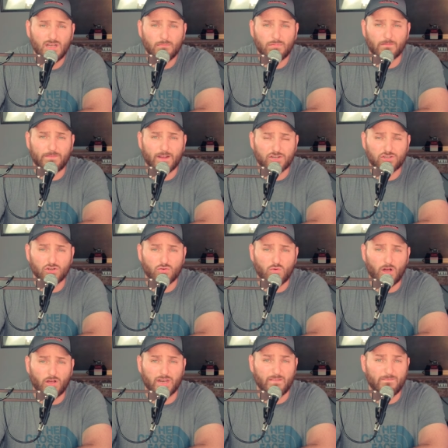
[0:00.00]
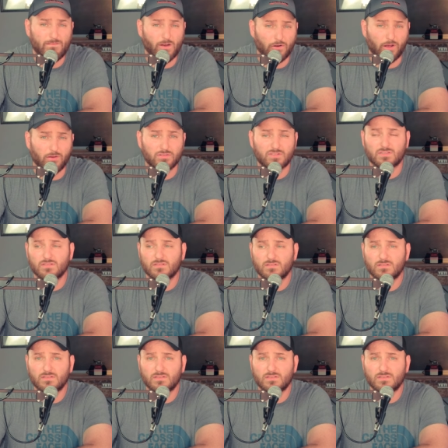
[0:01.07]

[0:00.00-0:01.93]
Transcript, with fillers: professional quality photos?